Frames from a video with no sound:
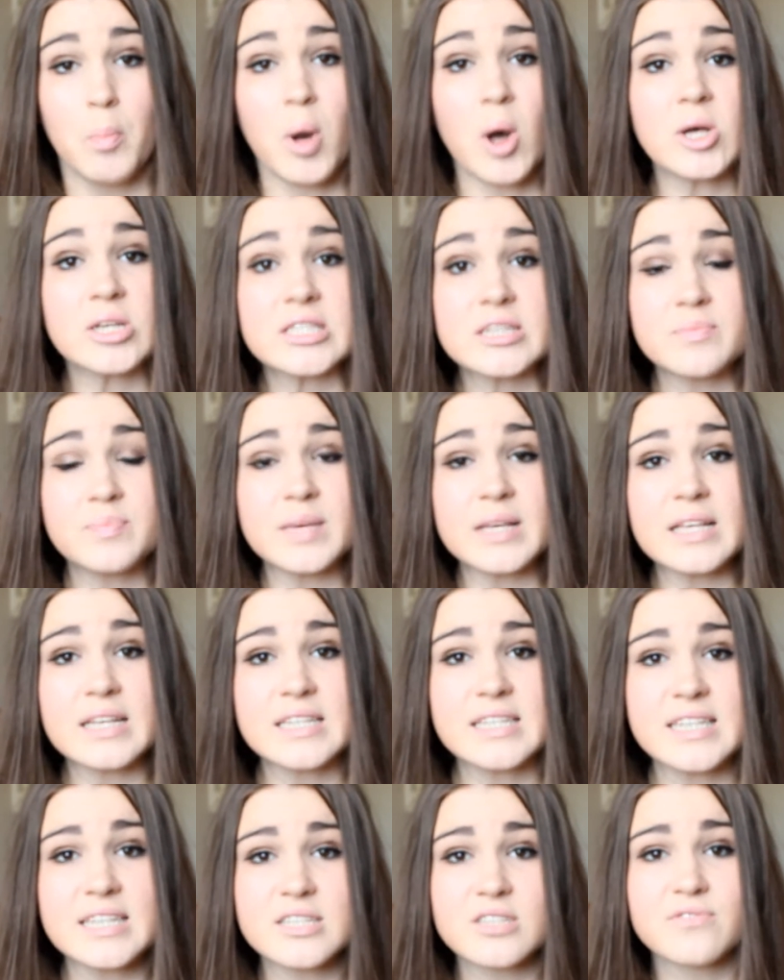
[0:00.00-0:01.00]

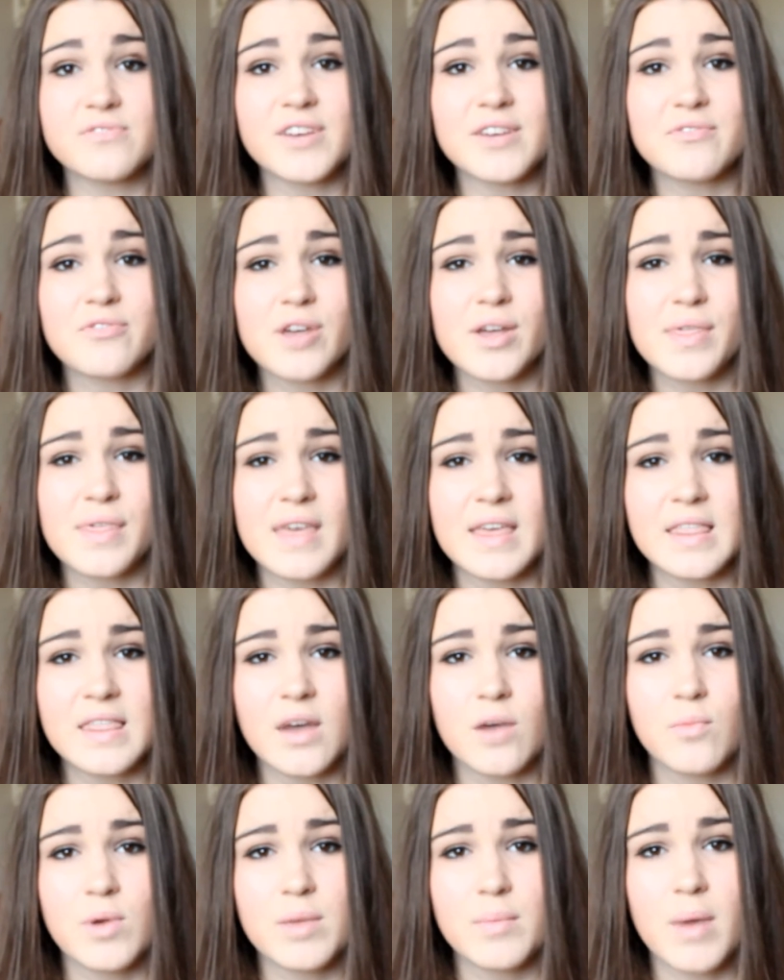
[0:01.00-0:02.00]
possibilities of everything
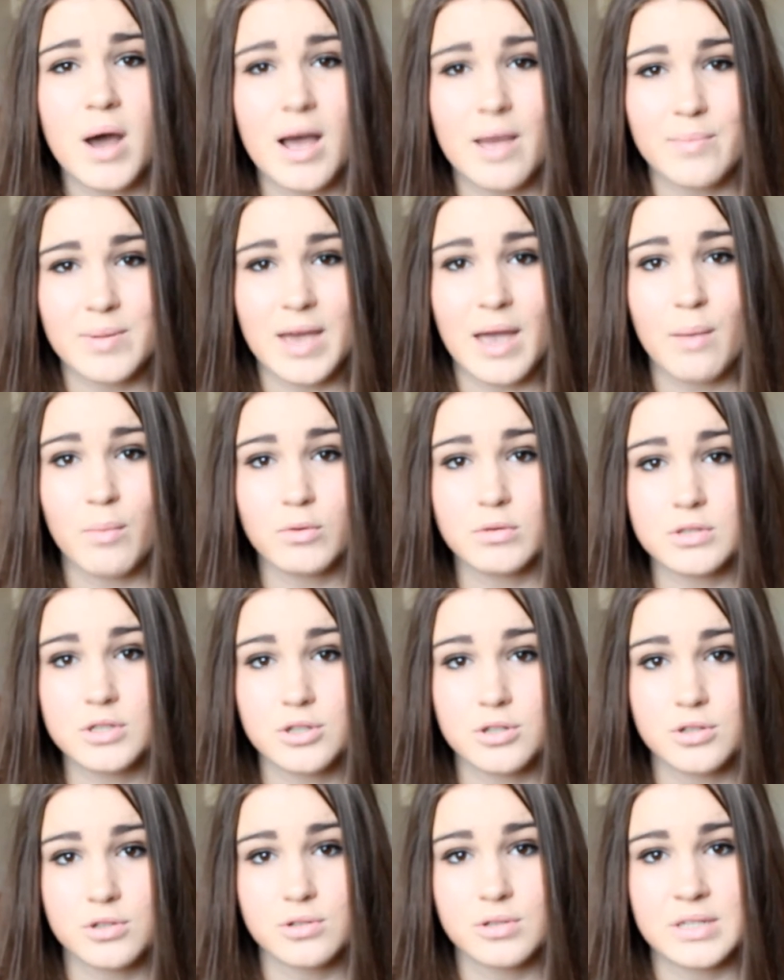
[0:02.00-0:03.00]
that we might be able
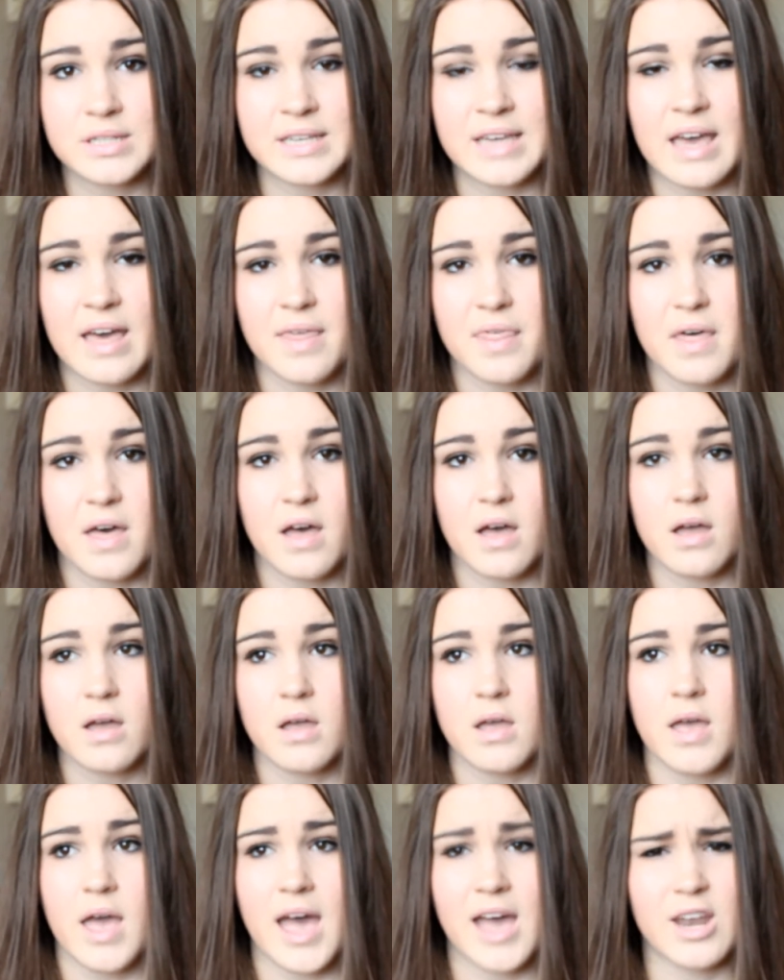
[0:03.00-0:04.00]
to do together
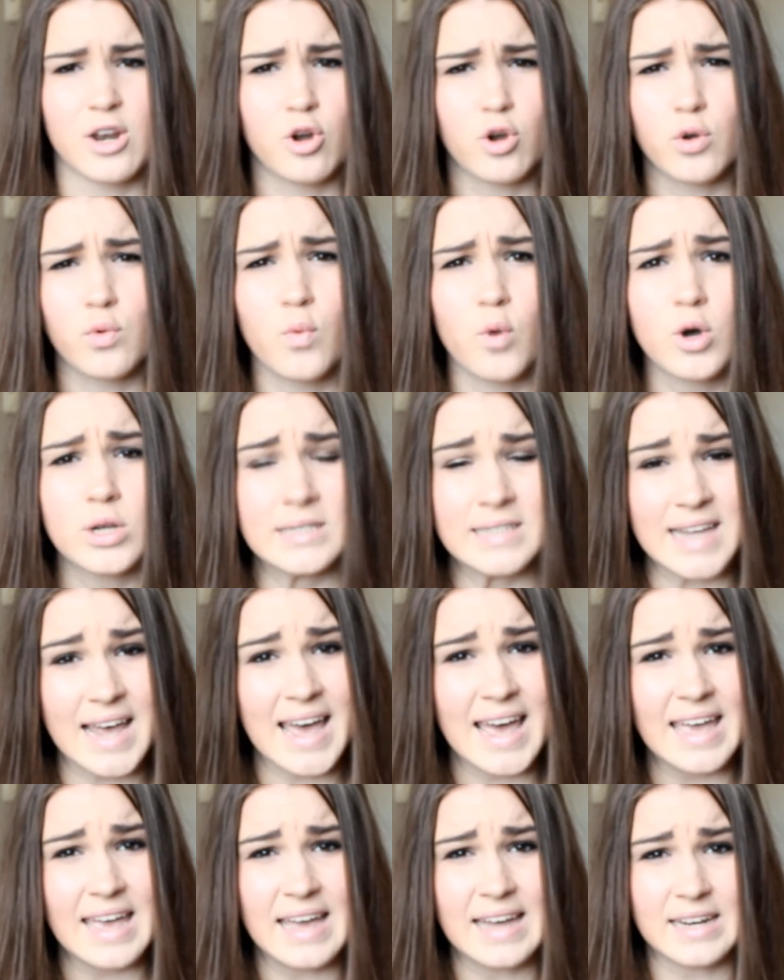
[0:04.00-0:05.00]
and on what
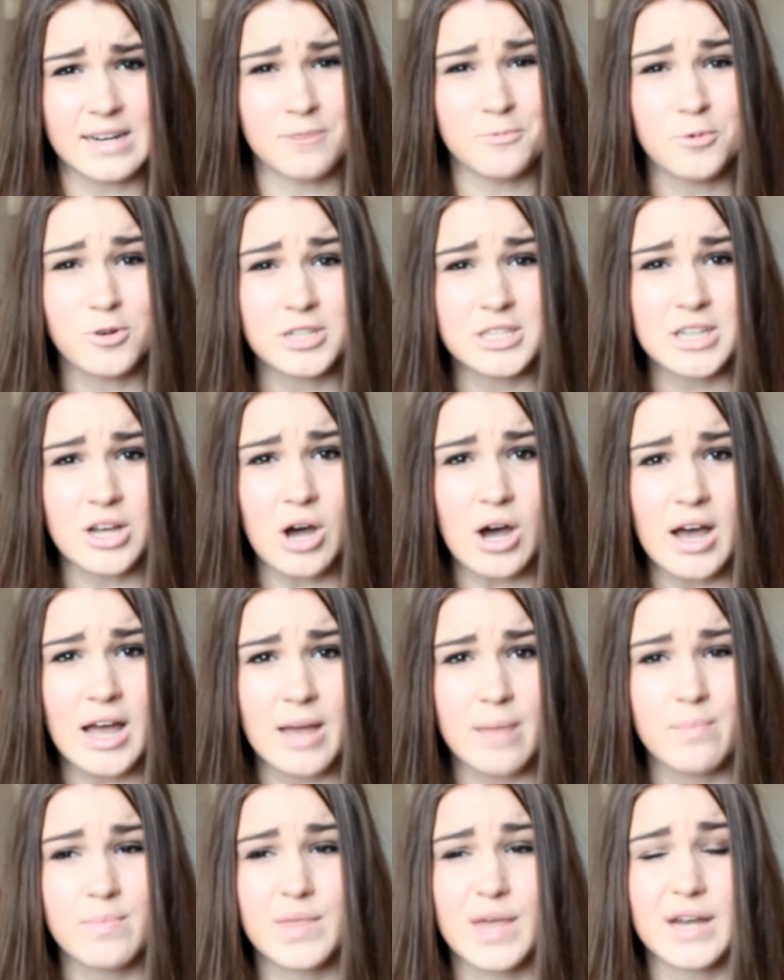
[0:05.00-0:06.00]
day and at what
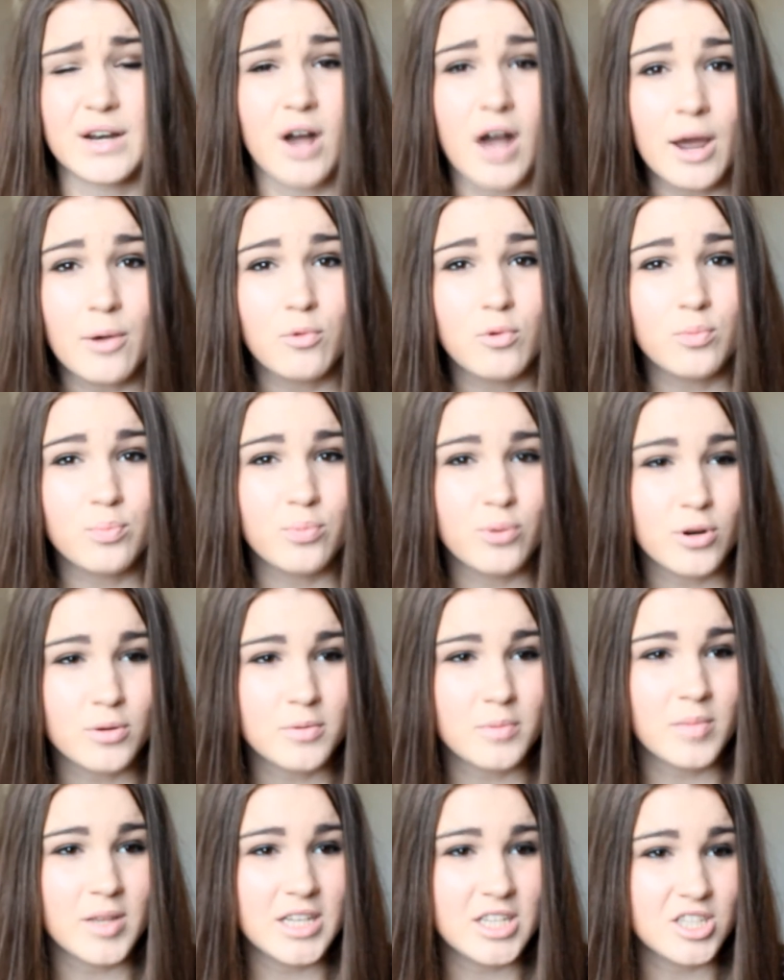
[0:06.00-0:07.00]
time that I will
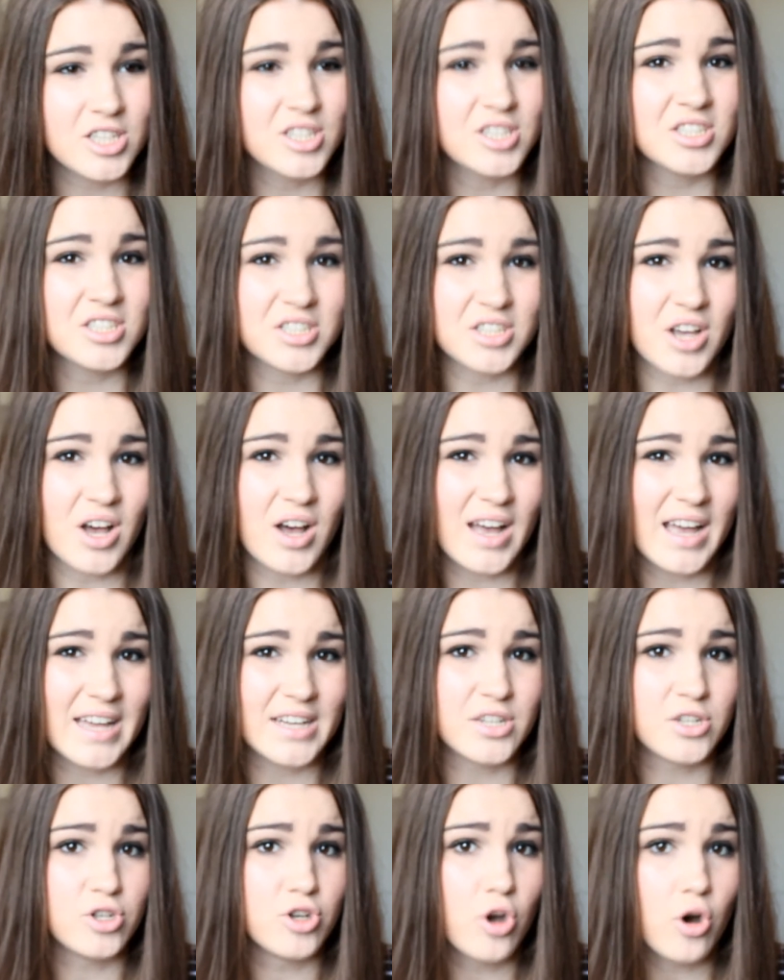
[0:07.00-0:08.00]
probably just
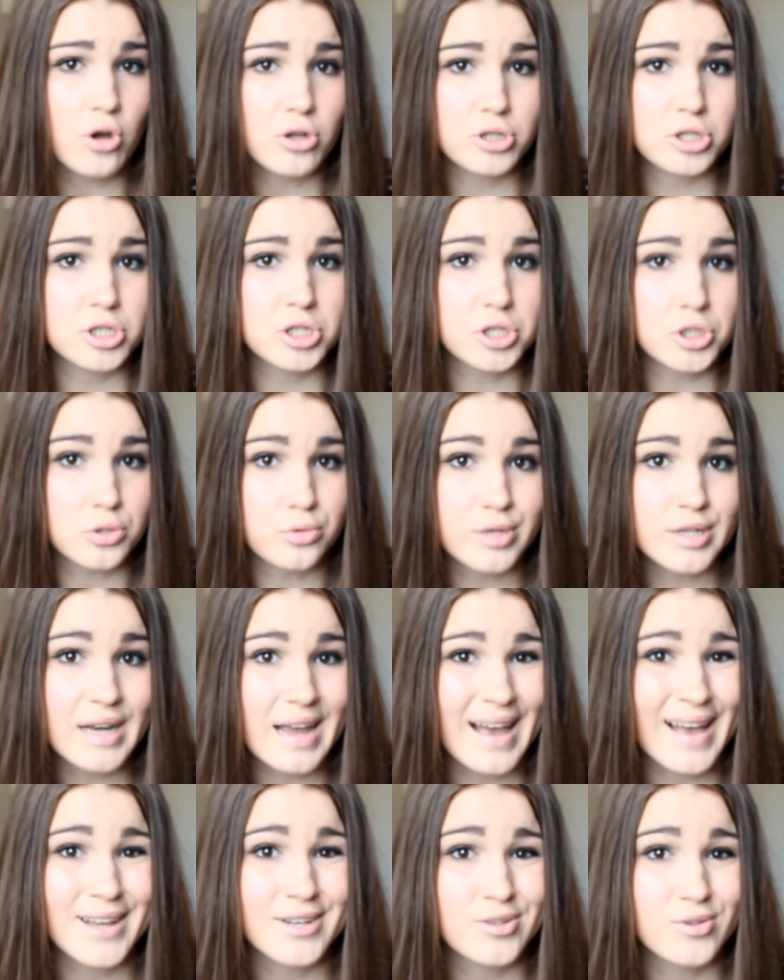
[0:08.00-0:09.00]
decide not to do it
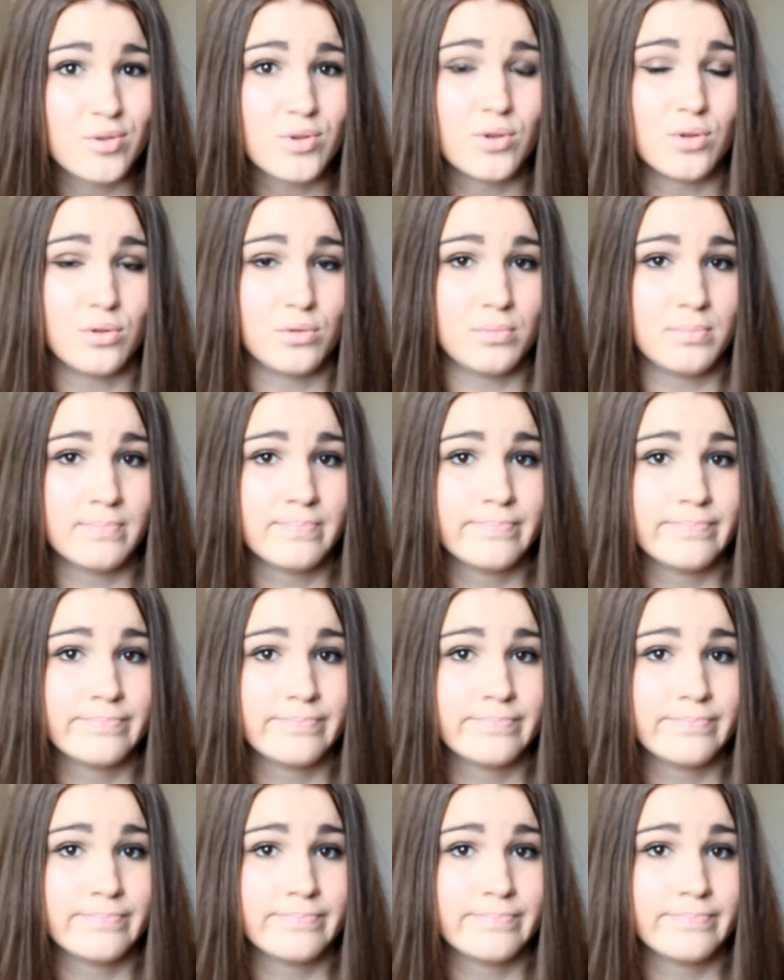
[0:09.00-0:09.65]
at all.